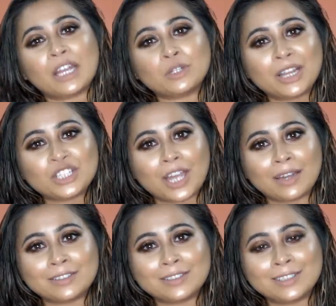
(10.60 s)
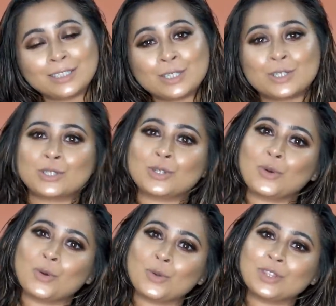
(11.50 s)
to my channel. So
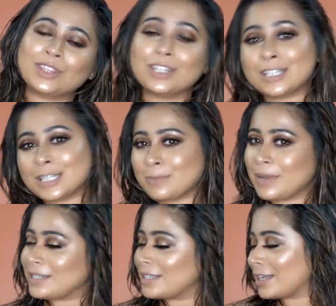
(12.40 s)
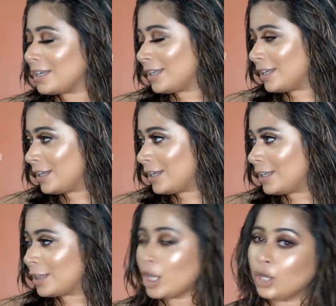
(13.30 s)
this is
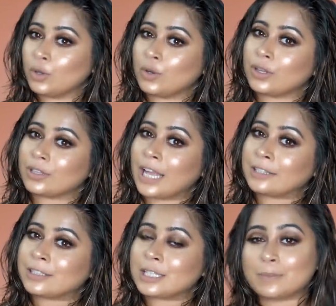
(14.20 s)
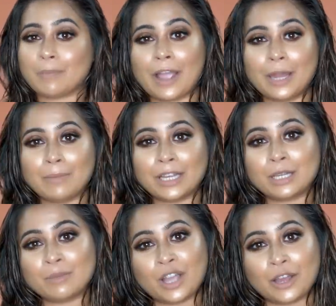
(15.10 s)
basically the look that is inspired by
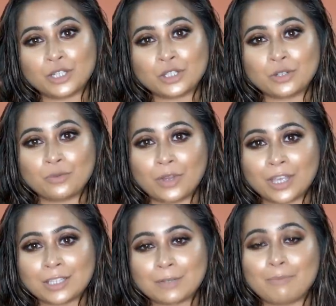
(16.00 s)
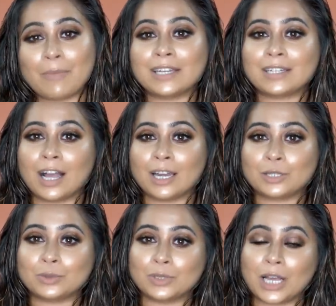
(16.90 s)
Kim Kardashian West Met
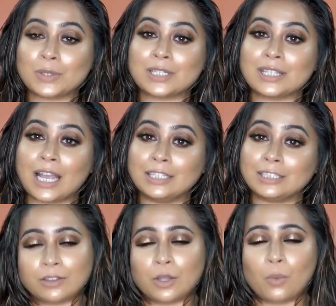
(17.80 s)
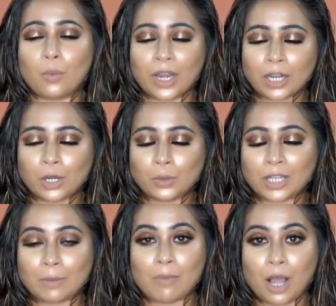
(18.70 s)
Gala 2019, the wet look
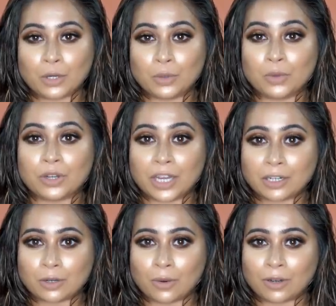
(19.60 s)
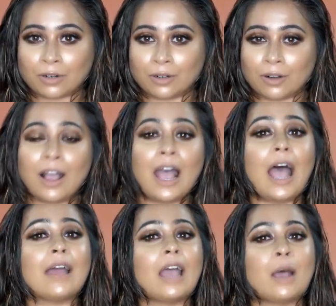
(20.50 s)
that Mario created on her,
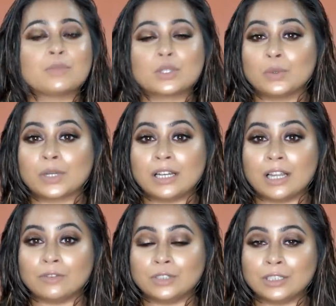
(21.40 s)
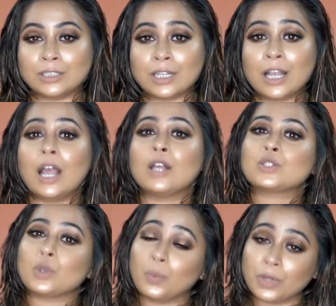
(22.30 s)
and I absolutely loved it.
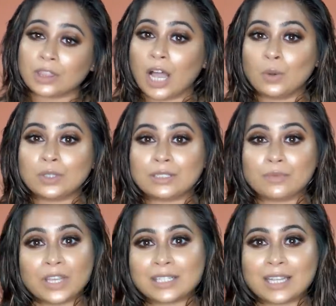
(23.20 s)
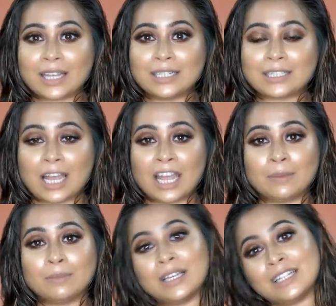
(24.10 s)
So without wasting any
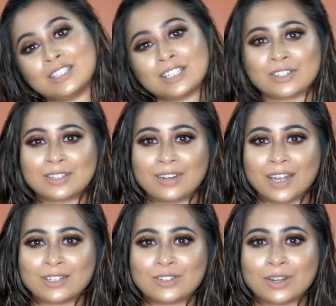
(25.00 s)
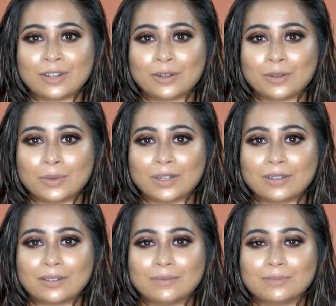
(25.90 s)
time, let's just get straight into it.
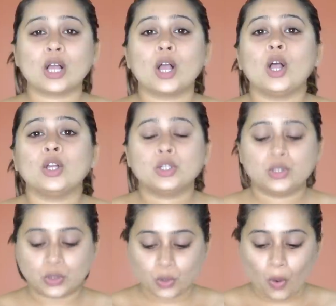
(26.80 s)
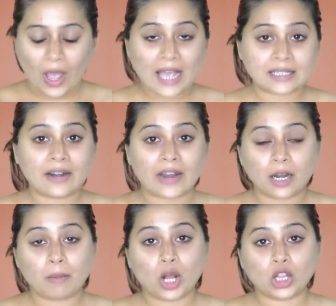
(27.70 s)
So as I
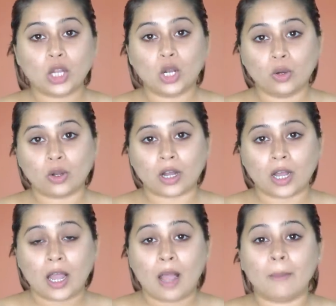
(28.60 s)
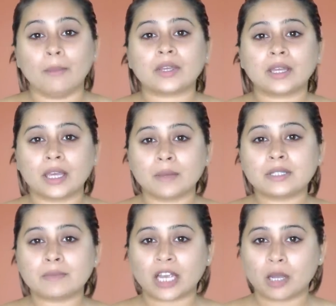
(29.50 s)
read about the look,
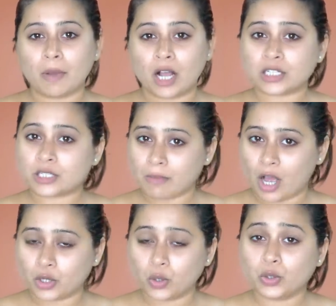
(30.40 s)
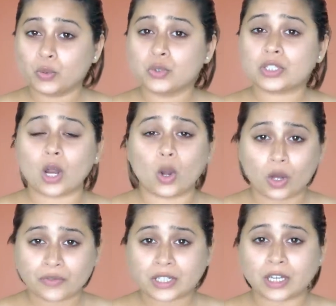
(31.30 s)
Kim's makeup artist Mario used a lot
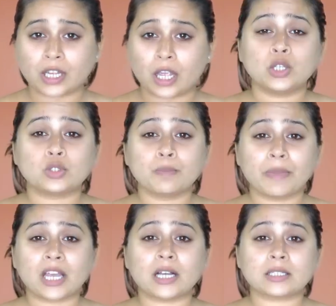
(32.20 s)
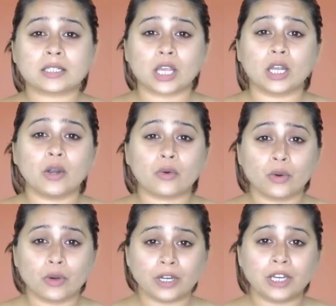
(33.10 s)
of skincare to make her skin
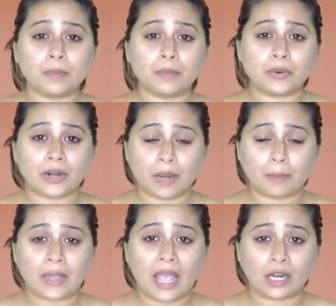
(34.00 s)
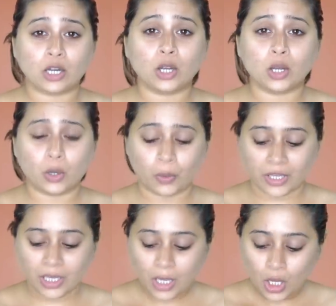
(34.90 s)
really prep and
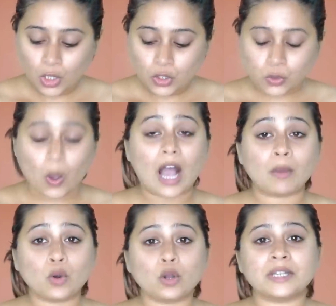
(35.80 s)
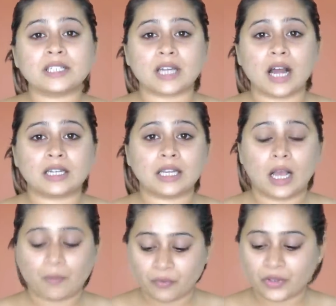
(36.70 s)
glowy. So I'm going to be starting
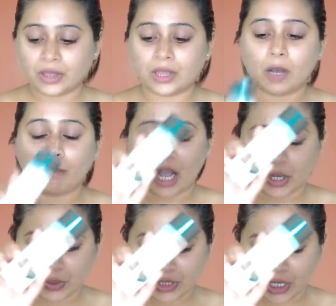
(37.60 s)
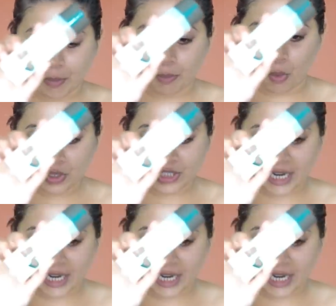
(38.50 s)
up with the Biotique Pore